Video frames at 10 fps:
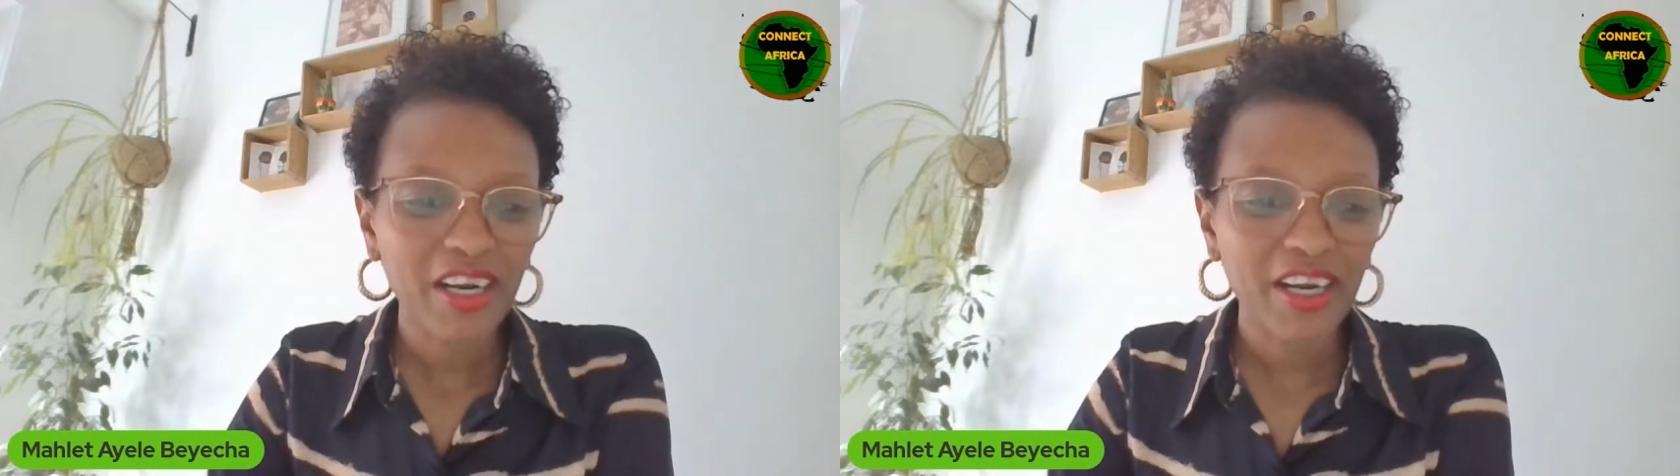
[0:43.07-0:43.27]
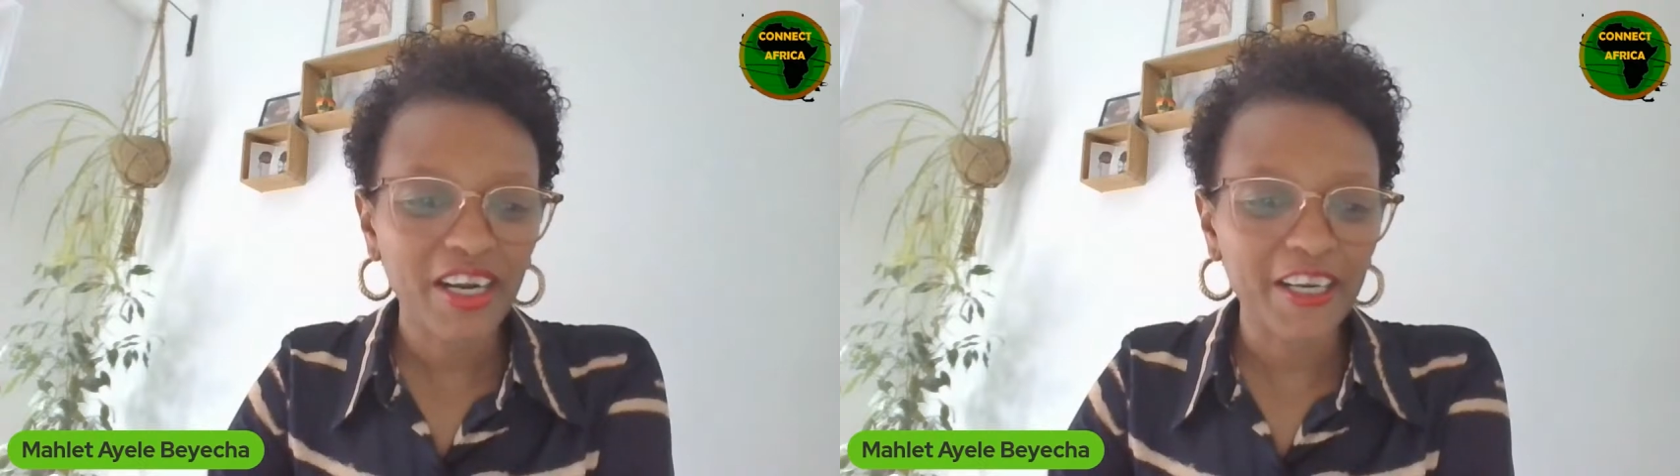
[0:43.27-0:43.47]

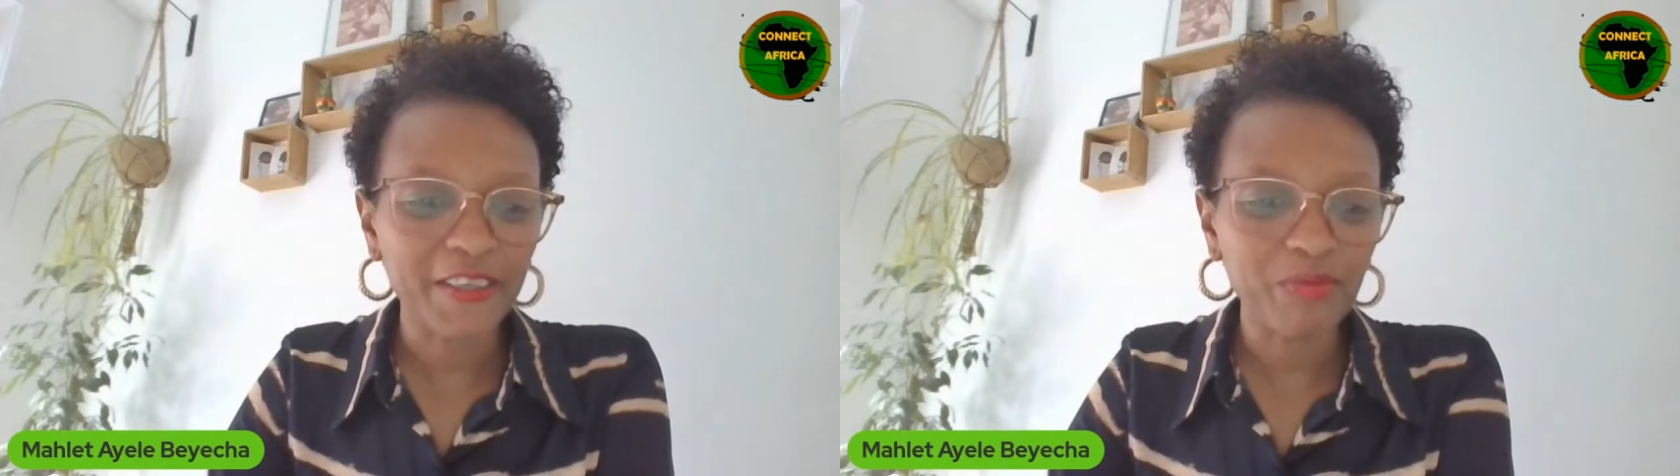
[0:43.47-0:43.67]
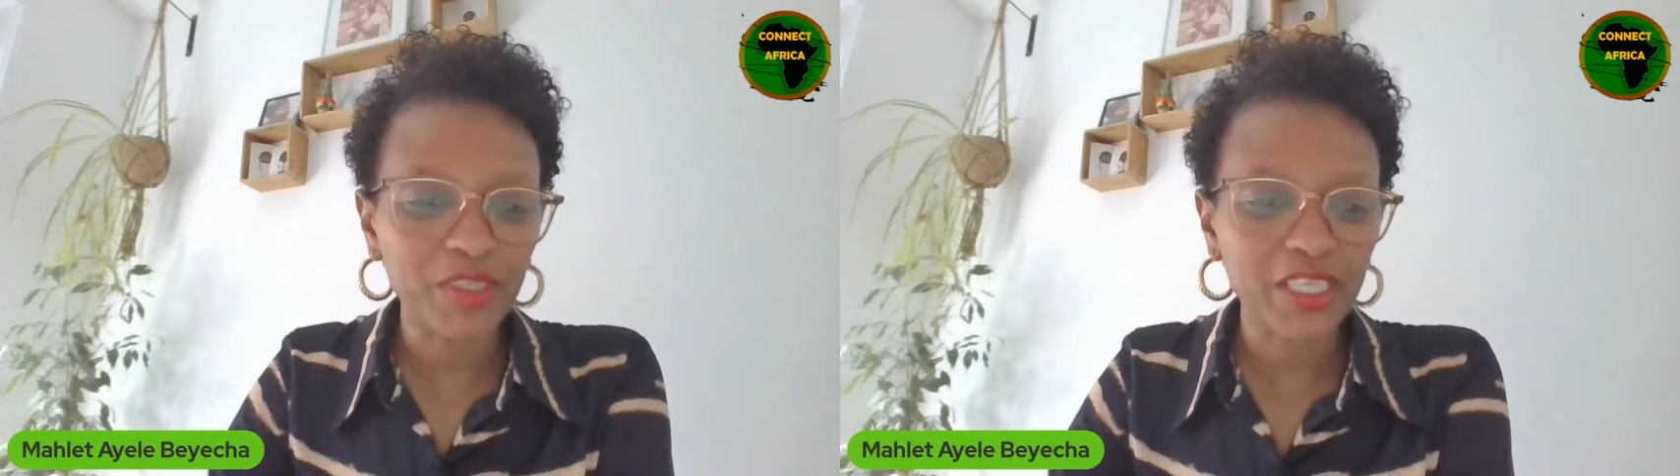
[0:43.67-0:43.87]

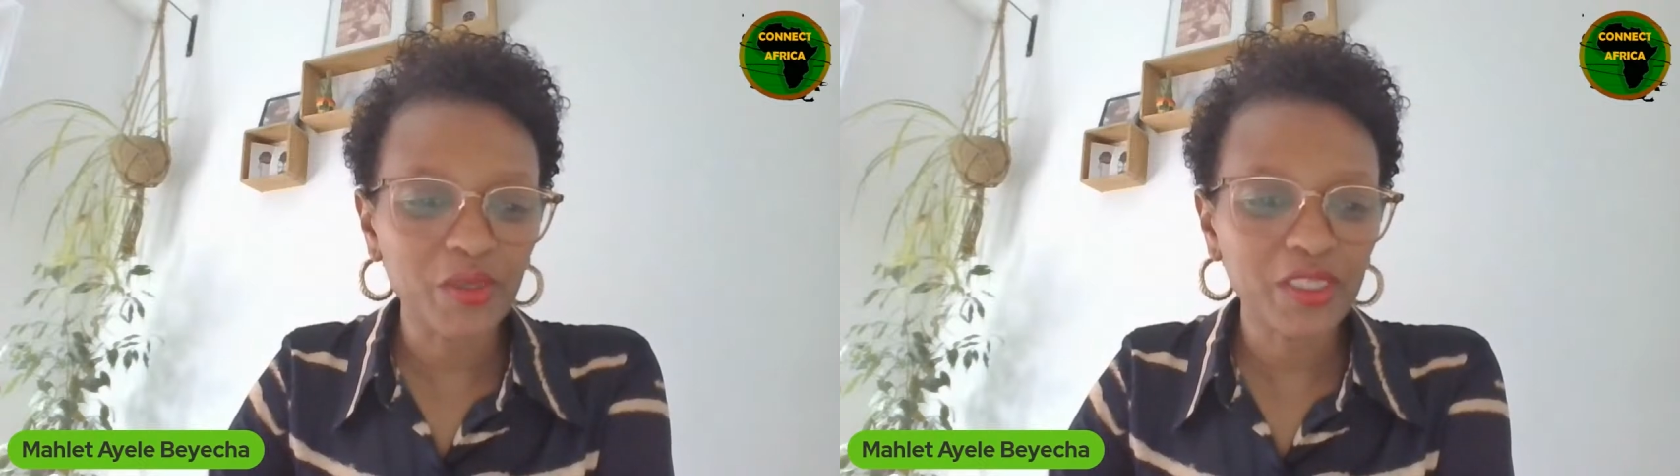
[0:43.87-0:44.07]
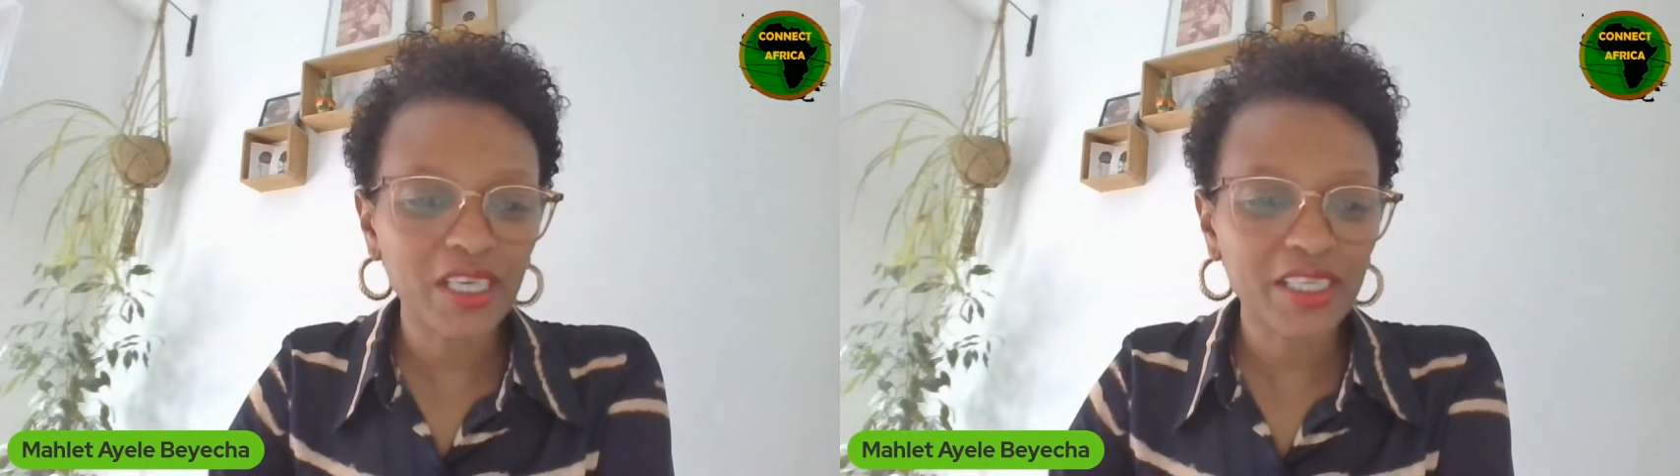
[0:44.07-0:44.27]
the
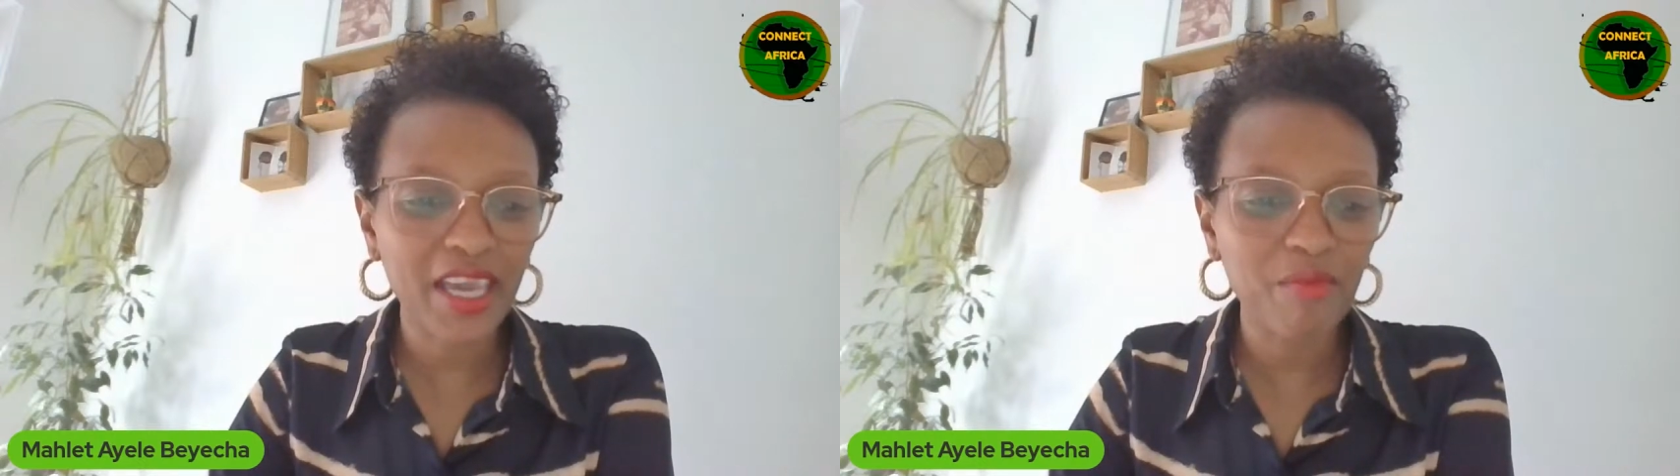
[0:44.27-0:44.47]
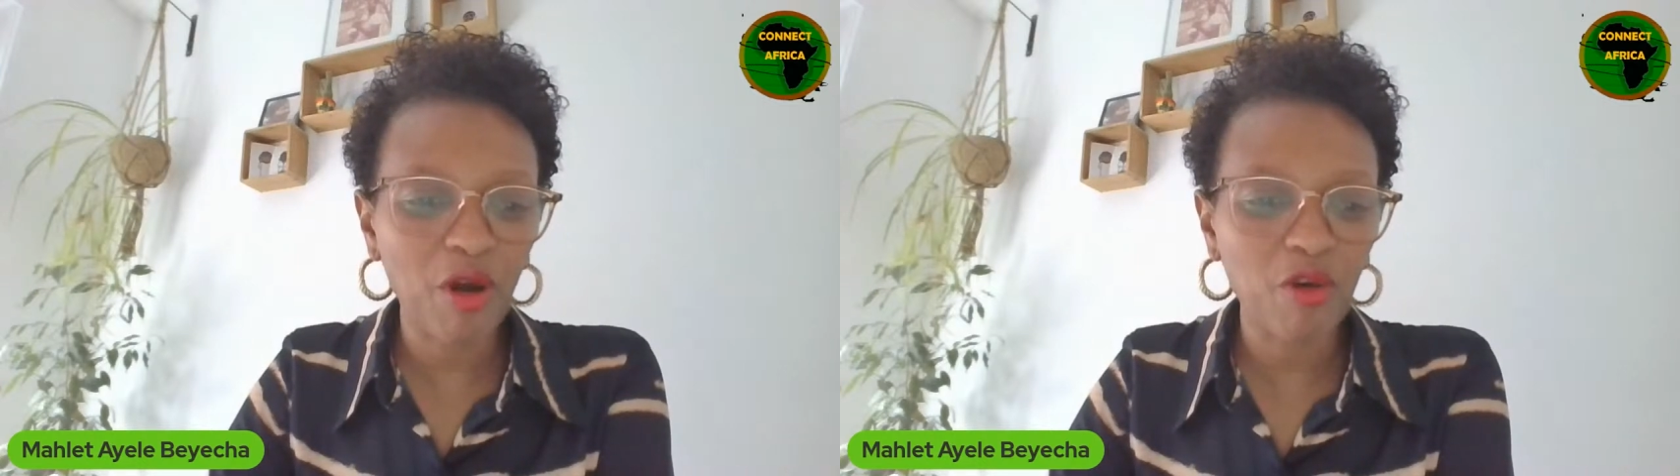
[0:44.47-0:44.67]
news that
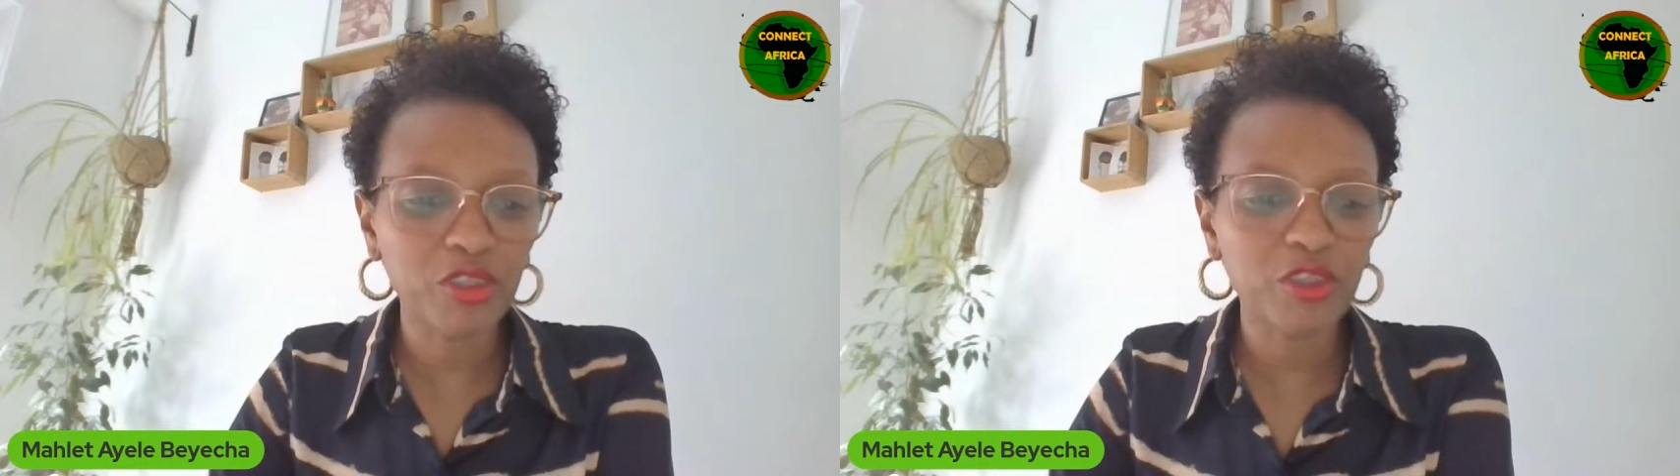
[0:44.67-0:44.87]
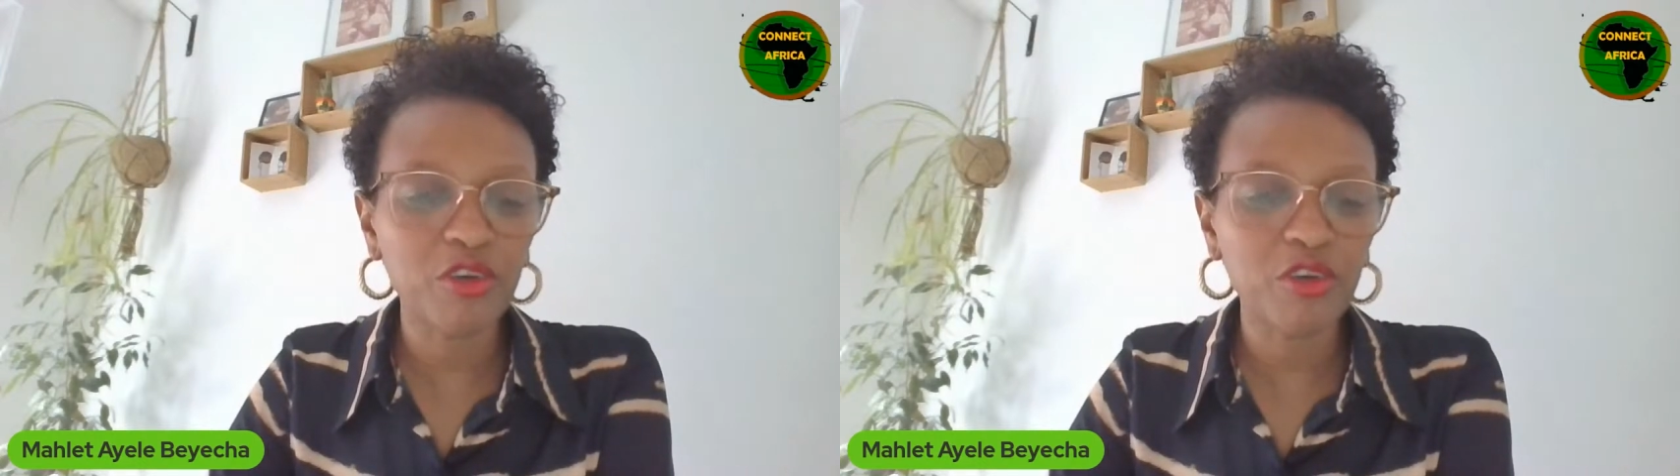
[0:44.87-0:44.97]
came out